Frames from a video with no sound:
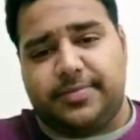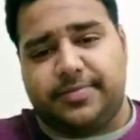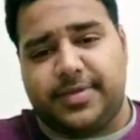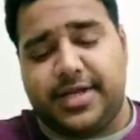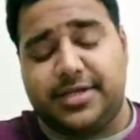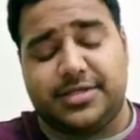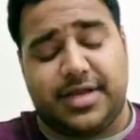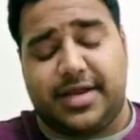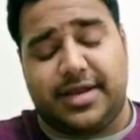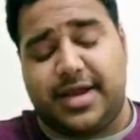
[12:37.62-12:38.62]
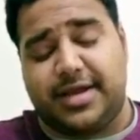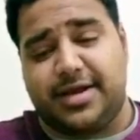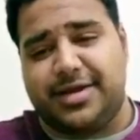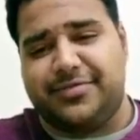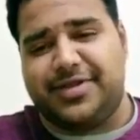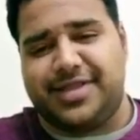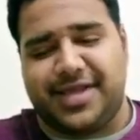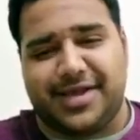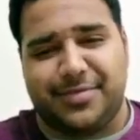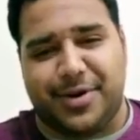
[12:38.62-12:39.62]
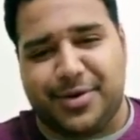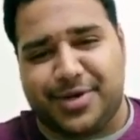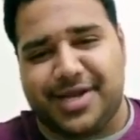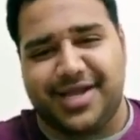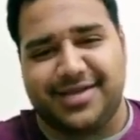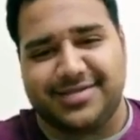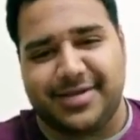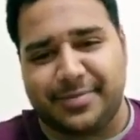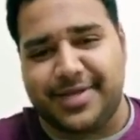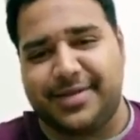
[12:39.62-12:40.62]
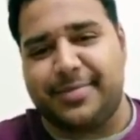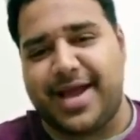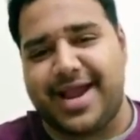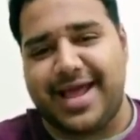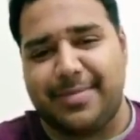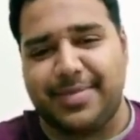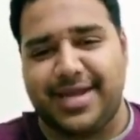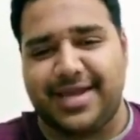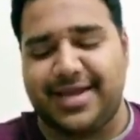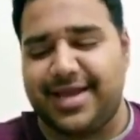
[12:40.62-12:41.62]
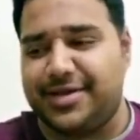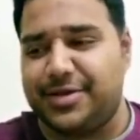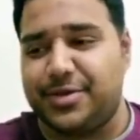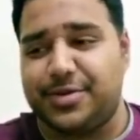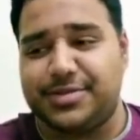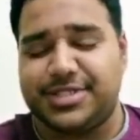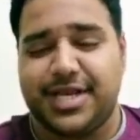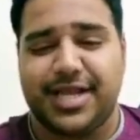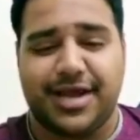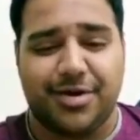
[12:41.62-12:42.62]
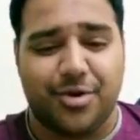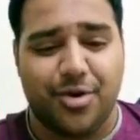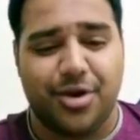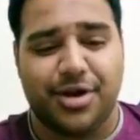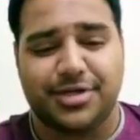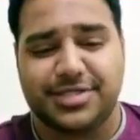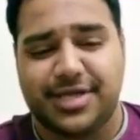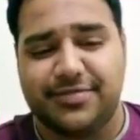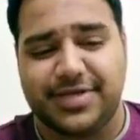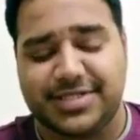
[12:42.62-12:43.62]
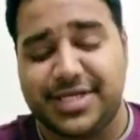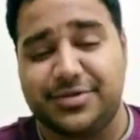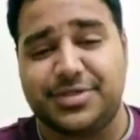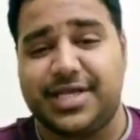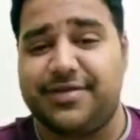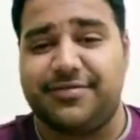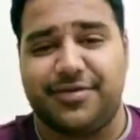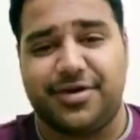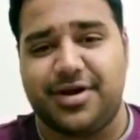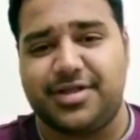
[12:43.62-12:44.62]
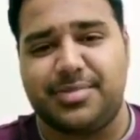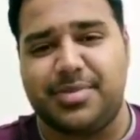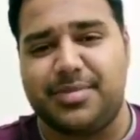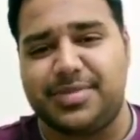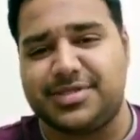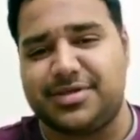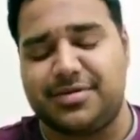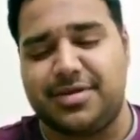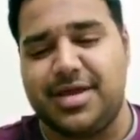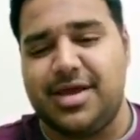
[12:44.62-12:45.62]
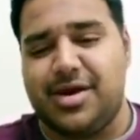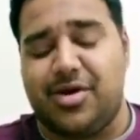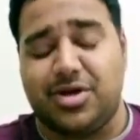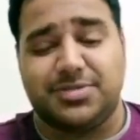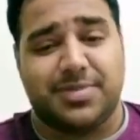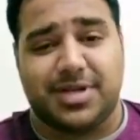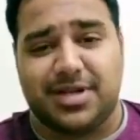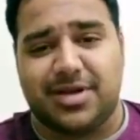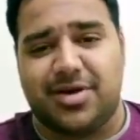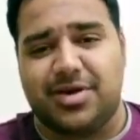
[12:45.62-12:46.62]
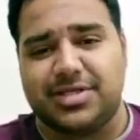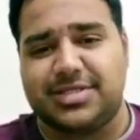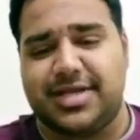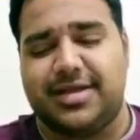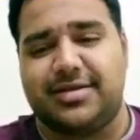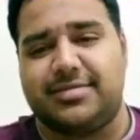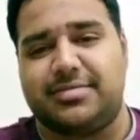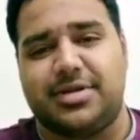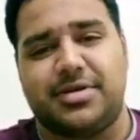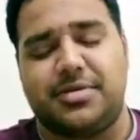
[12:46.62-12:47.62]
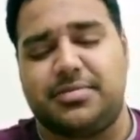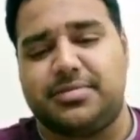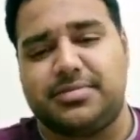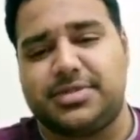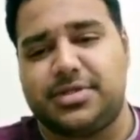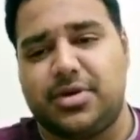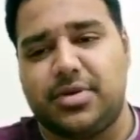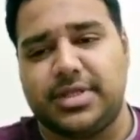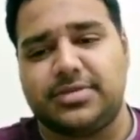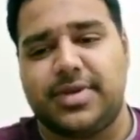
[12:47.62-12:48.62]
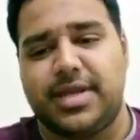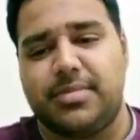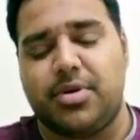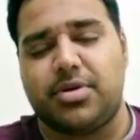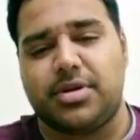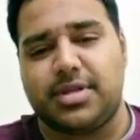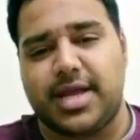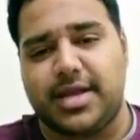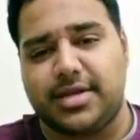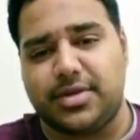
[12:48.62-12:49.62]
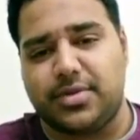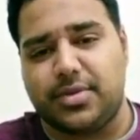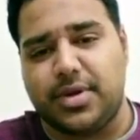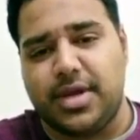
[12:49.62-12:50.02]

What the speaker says: needless, I can't even think about something bad happening and shelling out all your savings that you save for another purpose on hospital cost. And so it's very important that you